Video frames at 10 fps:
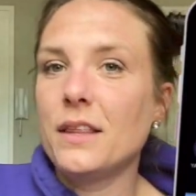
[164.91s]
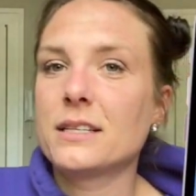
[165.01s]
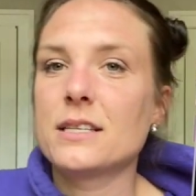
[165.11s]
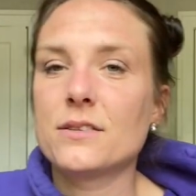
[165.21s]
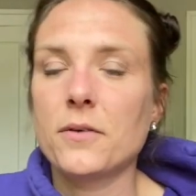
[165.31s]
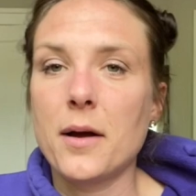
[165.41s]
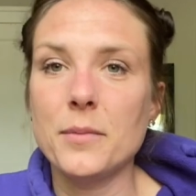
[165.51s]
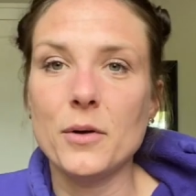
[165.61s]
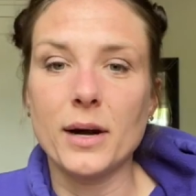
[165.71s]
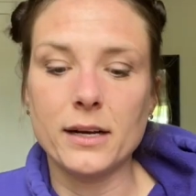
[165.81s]
This is from
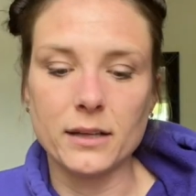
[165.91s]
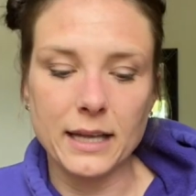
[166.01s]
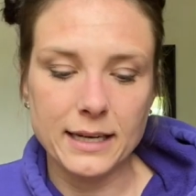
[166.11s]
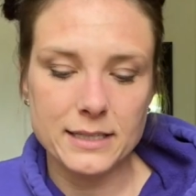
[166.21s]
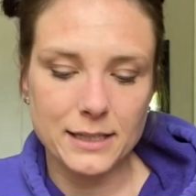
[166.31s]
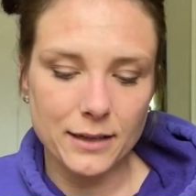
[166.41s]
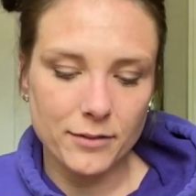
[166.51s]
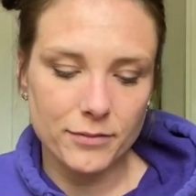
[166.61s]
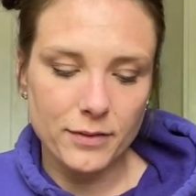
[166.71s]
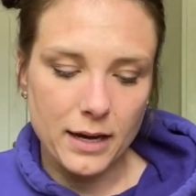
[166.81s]
You Are Collective.